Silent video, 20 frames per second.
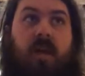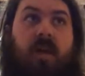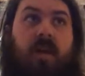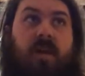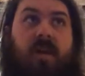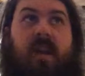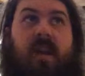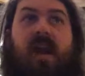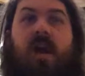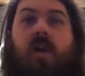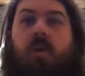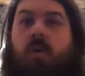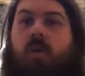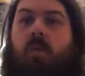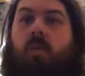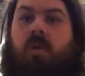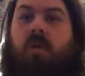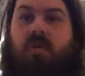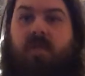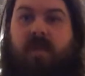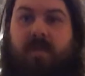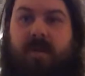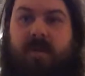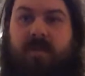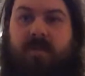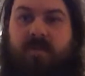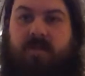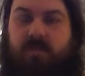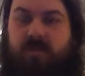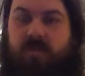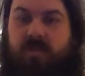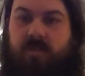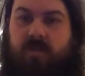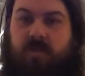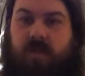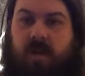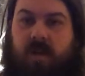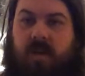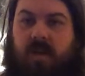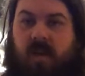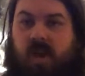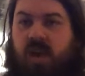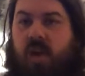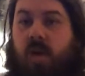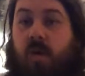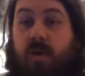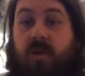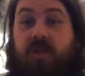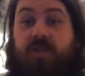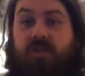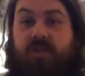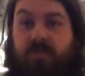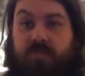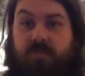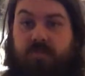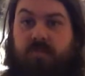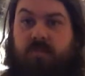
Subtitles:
now I worry about sometimes. I know I should